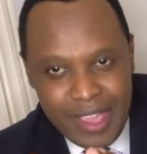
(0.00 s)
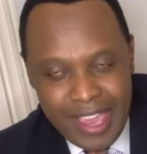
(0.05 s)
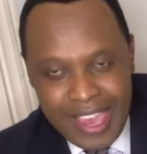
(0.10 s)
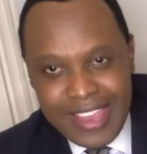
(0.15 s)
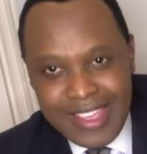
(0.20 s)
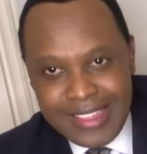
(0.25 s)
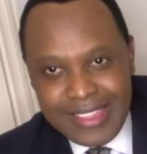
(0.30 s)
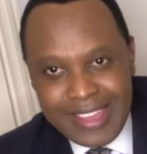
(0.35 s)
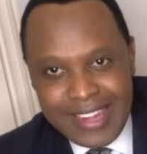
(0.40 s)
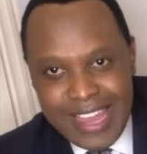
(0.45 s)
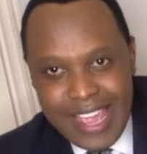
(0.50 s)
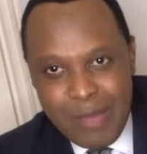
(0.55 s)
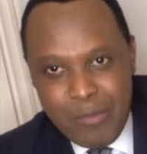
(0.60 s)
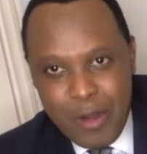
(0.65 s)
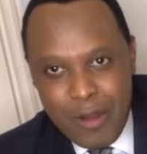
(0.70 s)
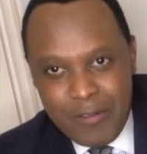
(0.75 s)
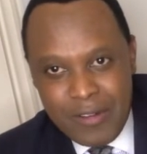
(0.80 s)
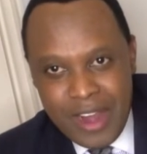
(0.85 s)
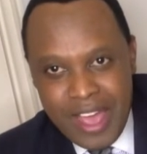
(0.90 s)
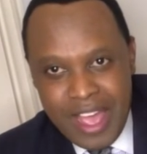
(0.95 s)
in the
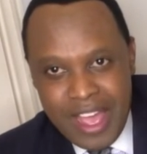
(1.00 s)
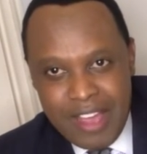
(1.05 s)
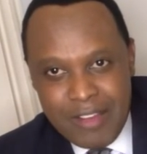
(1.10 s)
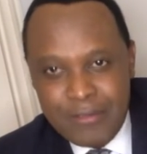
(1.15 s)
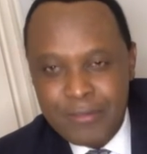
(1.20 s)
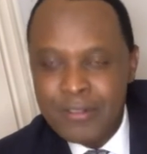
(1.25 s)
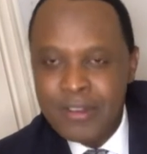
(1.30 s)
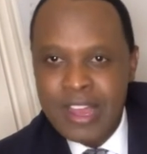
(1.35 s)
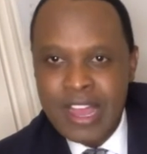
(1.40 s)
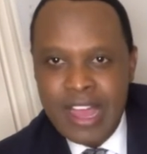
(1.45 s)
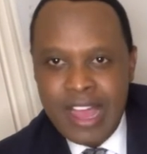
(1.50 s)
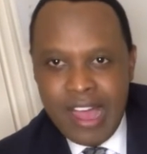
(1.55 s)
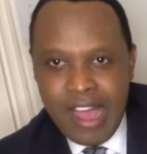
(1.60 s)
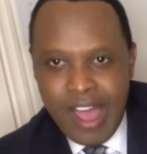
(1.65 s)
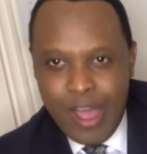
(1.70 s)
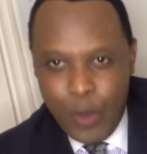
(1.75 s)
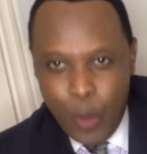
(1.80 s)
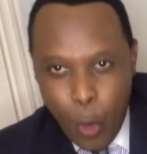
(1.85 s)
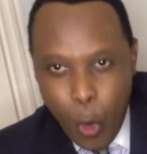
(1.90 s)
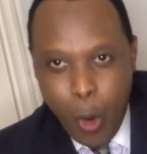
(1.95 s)
name of love,
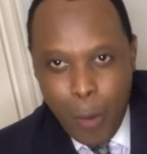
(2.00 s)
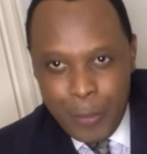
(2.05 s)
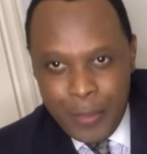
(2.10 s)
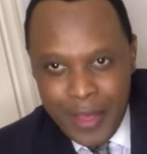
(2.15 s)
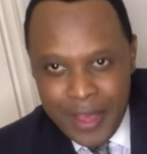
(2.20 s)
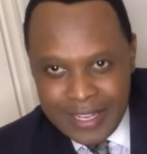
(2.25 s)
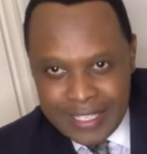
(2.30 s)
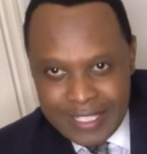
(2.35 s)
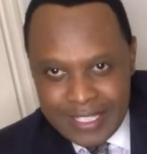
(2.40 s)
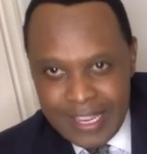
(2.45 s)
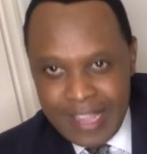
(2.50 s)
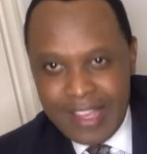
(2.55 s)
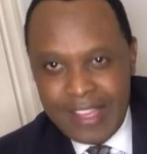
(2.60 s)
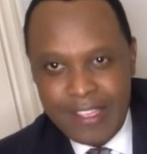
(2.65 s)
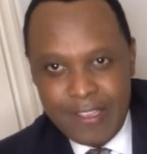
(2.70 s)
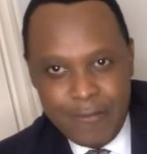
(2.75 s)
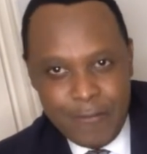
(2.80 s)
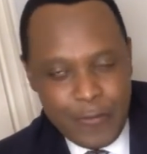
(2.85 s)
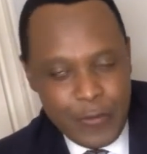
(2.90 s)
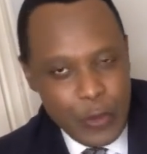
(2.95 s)
I hope that
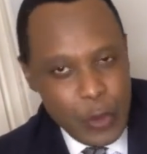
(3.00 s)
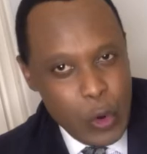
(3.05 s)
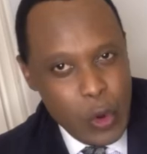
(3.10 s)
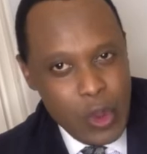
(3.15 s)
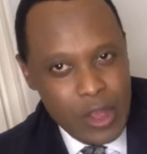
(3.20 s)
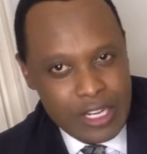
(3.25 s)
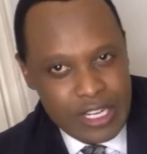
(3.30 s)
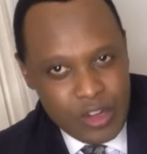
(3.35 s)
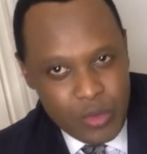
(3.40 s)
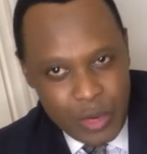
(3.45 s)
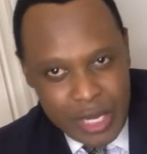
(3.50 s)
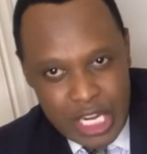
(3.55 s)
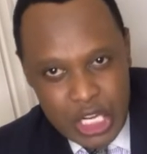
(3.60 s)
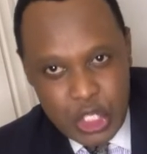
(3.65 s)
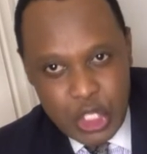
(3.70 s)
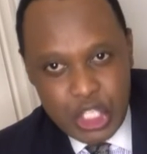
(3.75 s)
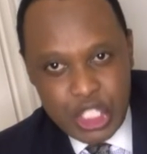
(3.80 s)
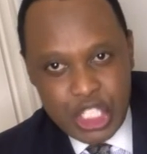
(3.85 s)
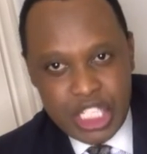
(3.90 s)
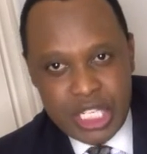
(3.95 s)
if you are in a
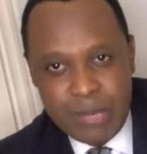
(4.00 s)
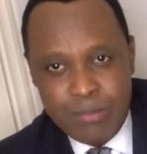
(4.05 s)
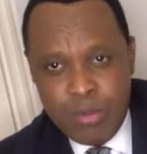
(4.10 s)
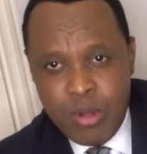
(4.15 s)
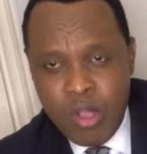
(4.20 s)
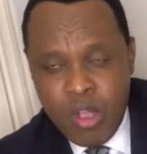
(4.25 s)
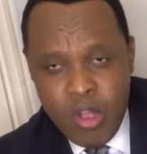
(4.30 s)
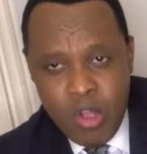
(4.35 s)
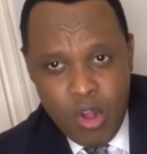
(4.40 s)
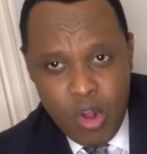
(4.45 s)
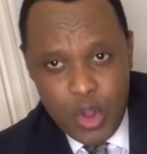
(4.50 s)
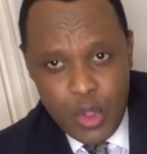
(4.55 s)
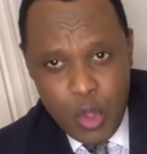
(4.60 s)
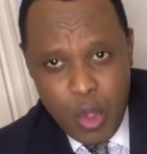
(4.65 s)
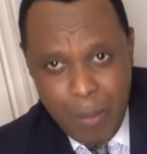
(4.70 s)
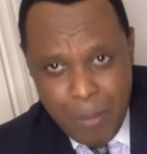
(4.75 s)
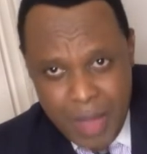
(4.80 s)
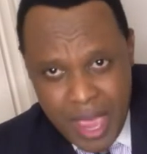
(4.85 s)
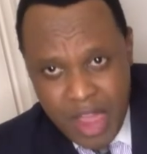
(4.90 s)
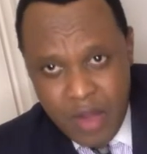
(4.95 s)
relationship, or
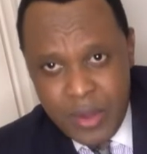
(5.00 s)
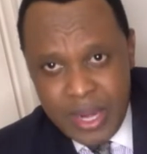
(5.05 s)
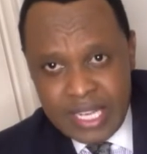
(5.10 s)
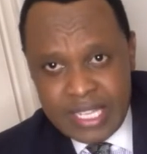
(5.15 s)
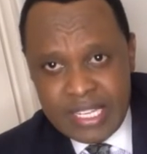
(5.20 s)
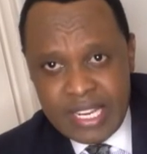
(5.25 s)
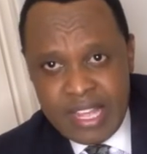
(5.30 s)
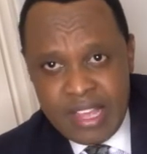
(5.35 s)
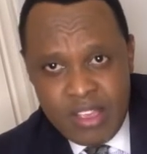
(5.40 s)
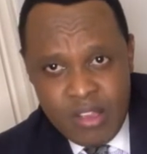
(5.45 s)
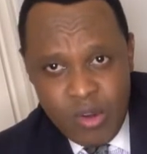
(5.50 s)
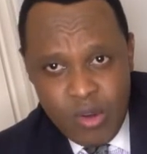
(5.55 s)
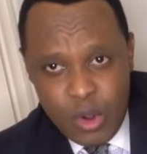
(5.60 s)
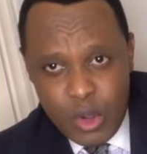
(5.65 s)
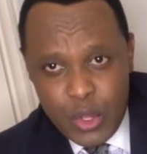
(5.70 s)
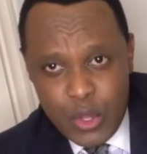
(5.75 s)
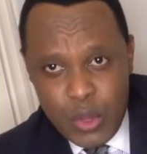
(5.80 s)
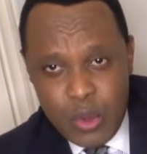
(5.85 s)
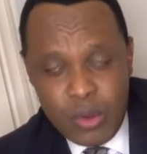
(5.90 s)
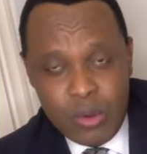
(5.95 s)
you're married,
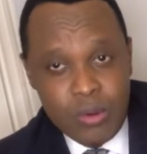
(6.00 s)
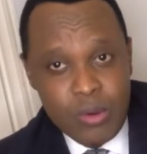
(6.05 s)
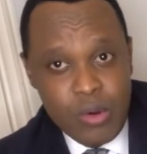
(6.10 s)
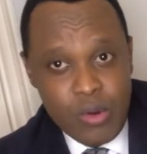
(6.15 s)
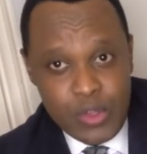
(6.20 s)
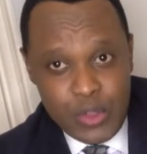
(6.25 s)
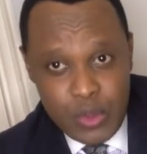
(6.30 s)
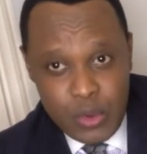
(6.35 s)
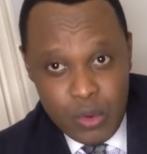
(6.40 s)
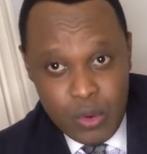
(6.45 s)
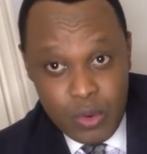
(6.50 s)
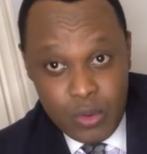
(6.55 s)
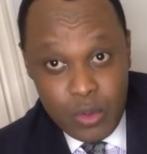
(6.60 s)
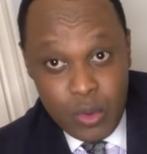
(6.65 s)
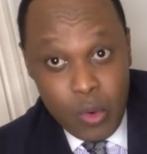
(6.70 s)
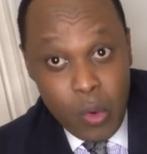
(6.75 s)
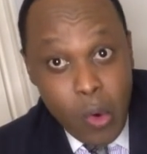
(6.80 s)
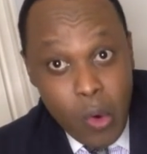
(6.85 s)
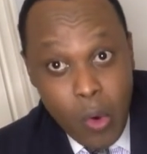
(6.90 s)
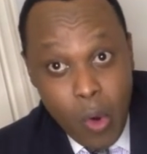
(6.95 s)
or
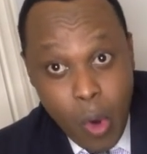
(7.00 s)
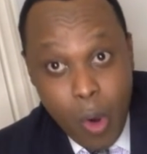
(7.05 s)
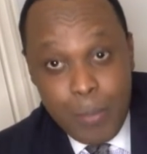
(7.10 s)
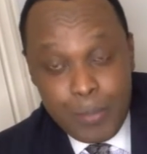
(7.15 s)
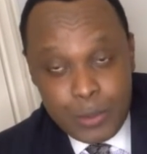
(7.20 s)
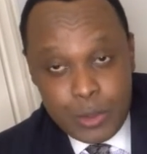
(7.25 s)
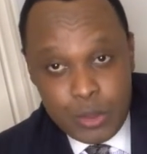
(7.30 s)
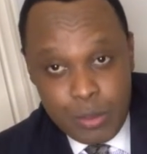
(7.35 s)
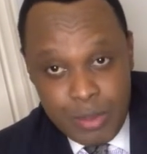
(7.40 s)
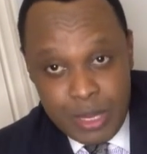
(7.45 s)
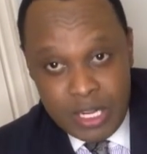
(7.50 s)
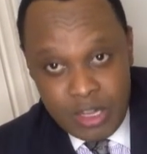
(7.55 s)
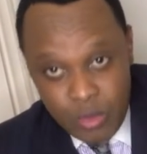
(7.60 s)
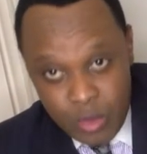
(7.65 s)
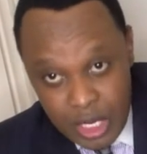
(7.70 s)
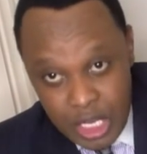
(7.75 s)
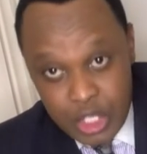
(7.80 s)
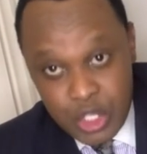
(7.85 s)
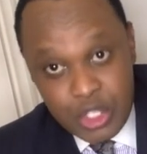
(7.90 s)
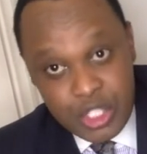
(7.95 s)
you hope to be in a
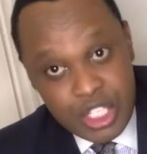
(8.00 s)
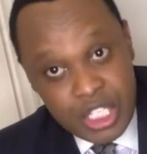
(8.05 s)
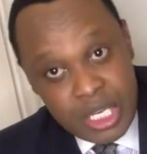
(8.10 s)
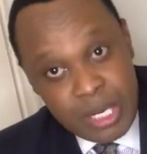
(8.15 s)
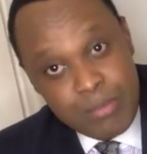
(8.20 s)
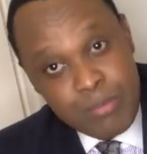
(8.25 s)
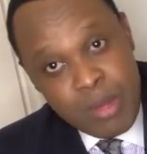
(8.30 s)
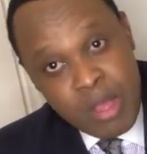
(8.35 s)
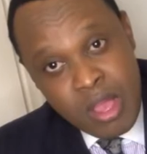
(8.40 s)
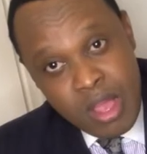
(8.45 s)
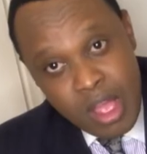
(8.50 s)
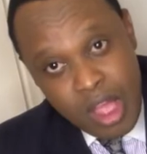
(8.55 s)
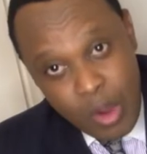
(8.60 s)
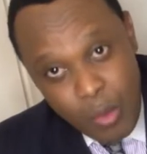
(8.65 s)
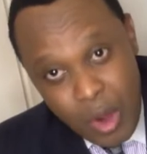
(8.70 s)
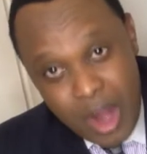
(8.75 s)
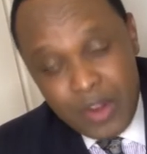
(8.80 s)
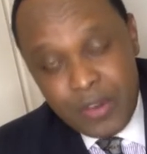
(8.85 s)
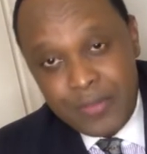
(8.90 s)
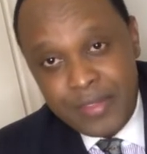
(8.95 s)
relationship
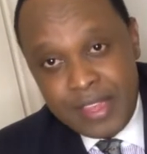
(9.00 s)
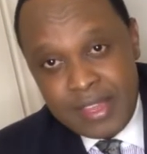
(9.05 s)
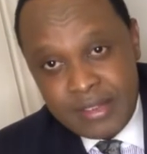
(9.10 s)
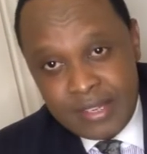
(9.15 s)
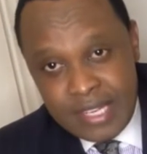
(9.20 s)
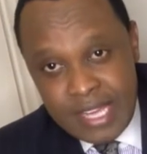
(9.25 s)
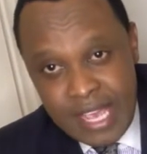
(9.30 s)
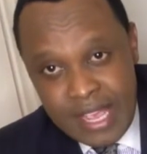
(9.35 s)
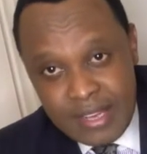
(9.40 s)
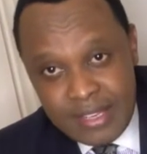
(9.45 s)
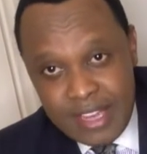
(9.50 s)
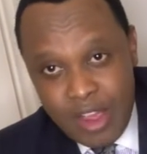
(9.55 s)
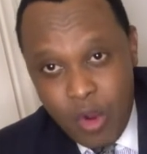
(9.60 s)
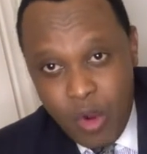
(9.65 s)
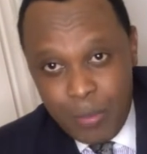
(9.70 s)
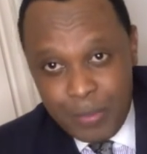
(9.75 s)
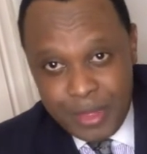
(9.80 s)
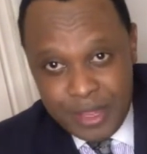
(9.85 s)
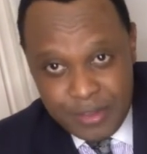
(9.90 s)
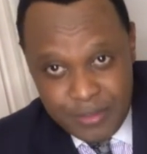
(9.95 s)
one of these days, I
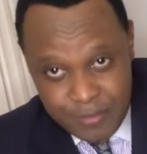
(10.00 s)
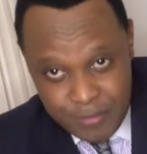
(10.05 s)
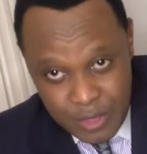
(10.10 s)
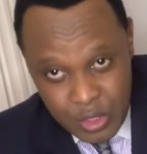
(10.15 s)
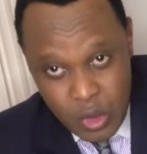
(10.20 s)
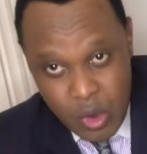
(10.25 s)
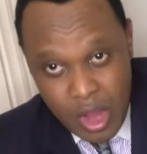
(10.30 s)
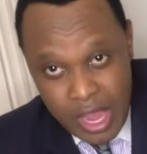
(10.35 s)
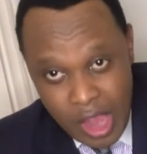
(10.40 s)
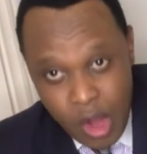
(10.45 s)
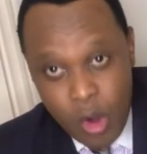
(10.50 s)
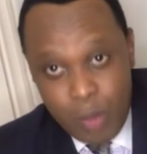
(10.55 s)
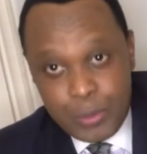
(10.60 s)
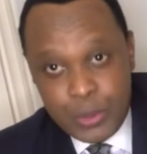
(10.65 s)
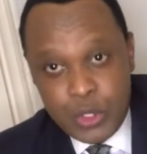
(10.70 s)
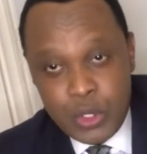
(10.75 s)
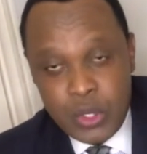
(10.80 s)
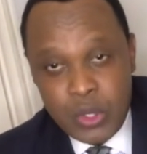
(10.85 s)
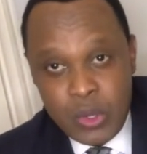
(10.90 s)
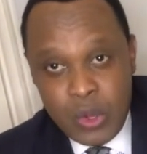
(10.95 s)
hope this video
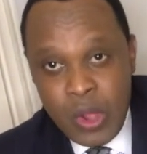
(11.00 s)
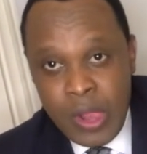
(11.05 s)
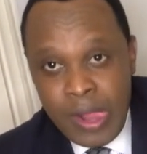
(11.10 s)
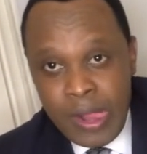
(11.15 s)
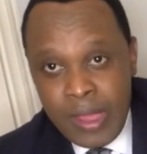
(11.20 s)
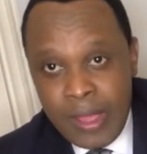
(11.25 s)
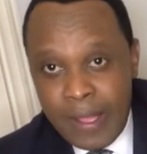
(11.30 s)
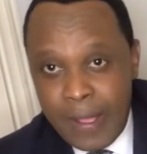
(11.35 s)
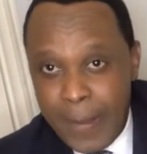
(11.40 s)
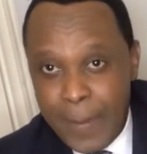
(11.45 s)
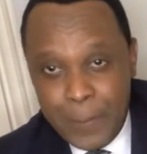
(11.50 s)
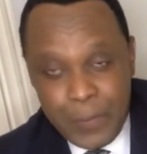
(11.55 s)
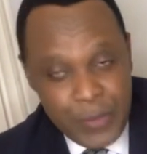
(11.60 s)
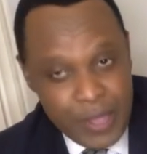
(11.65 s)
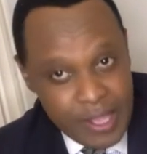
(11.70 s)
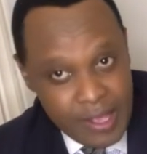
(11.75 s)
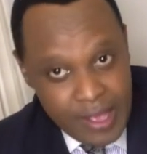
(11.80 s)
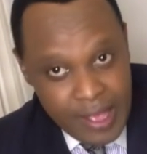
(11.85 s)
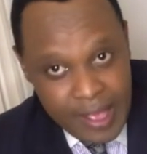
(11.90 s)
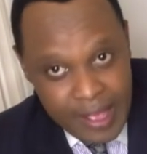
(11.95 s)
helps you.
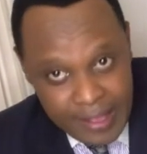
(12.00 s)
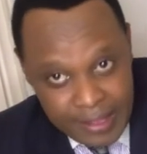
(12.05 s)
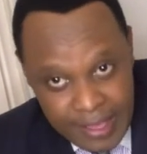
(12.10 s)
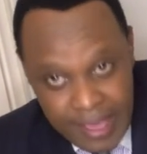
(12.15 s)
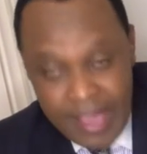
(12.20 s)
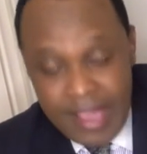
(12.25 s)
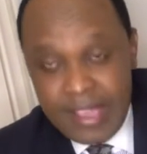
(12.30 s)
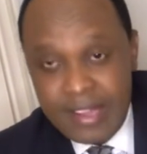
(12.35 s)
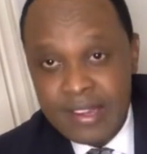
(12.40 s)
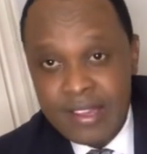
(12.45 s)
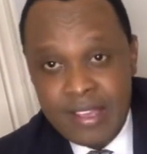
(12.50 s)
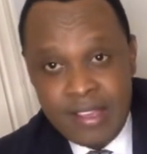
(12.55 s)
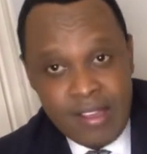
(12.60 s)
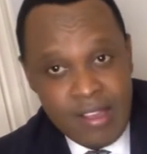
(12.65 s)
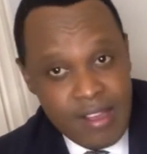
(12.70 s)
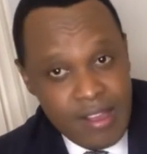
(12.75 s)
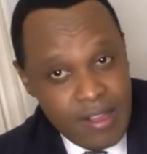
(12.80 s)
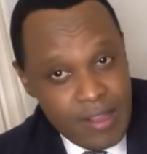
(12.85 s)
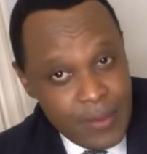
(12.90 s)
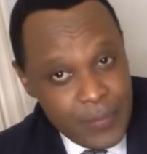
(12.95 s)
Again,
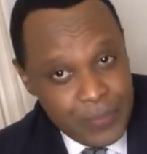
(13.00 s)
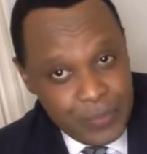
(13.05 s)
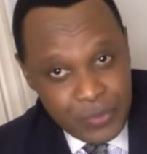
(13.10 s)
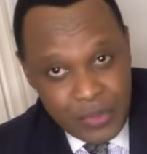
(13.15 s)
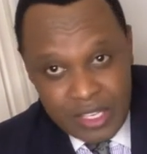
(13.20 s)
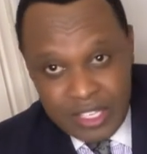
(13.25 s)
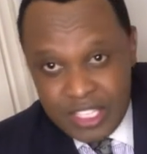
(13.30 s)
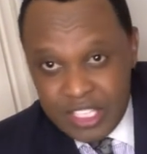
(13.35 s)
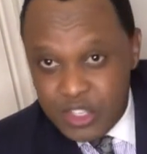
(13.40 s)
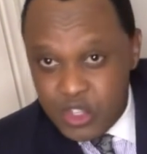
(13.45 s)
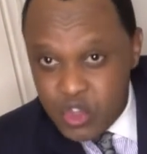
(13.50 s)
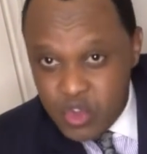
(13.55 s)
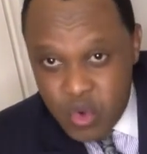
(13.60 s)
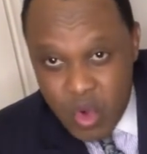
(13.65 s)
just